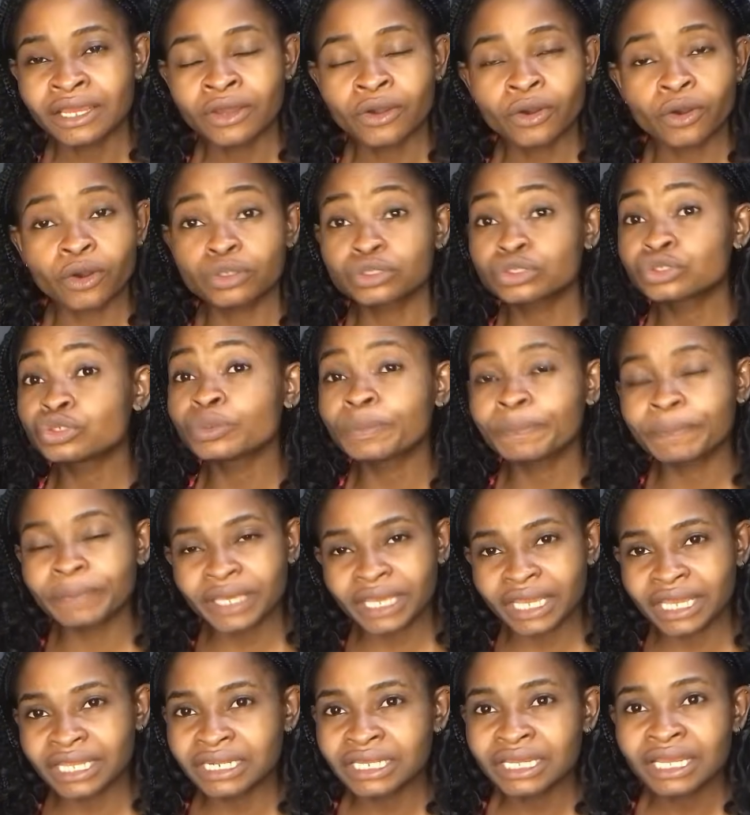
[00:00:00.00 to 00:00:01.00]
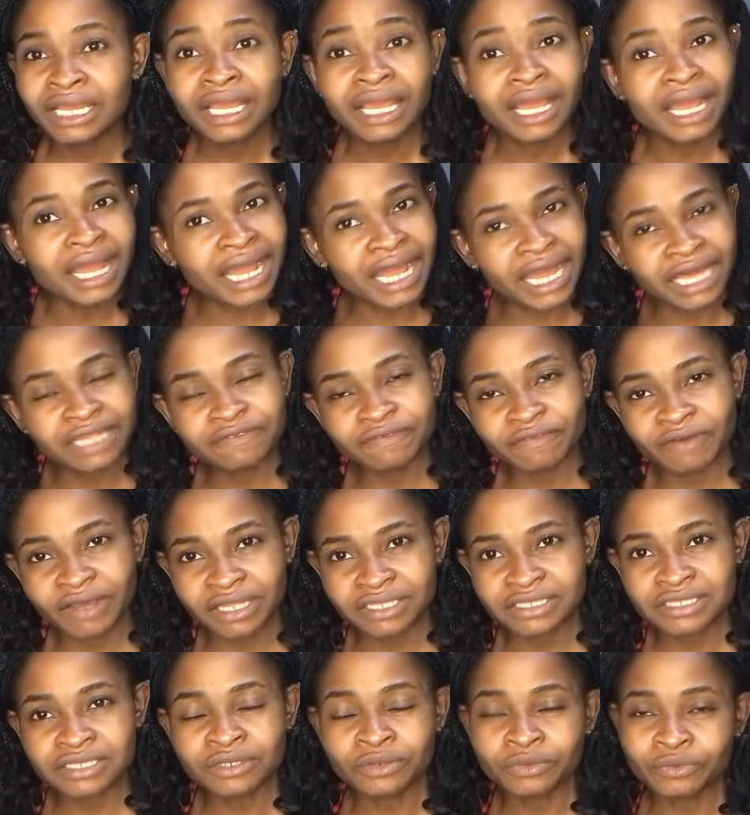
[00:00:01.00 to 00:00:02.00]
or through paid
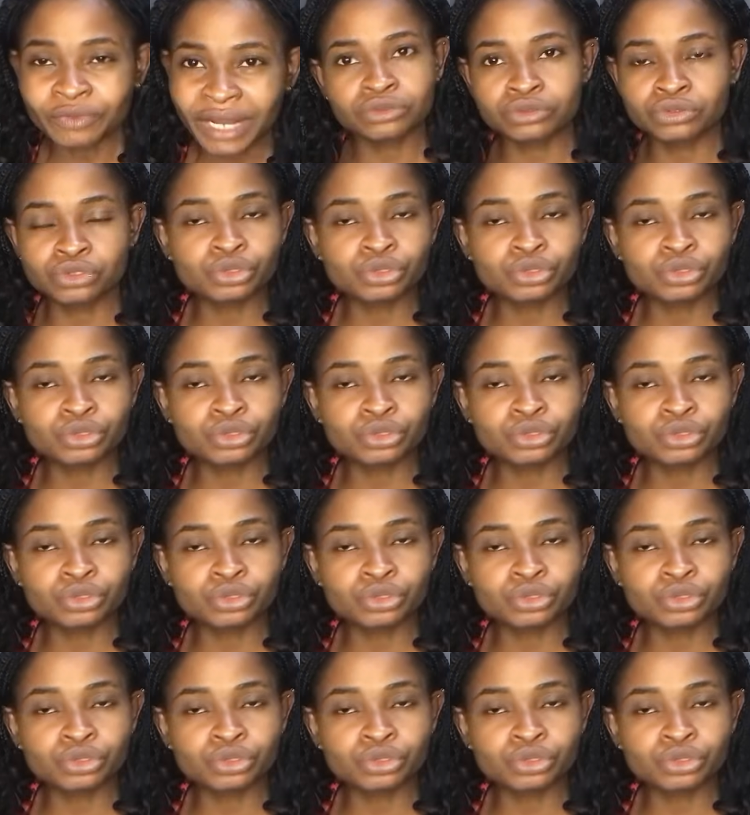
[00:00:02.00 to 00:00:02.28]
adverts, right?